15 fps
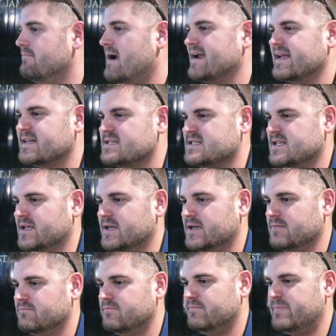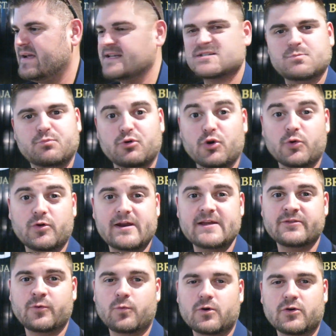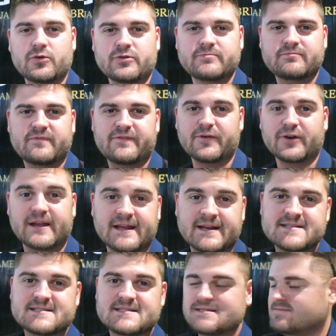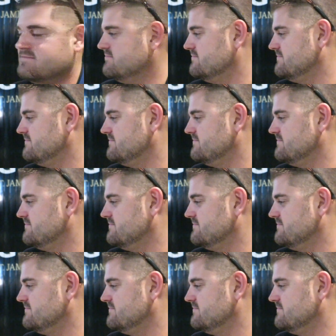I guess, the biggest brewery in the world for Guinness. Where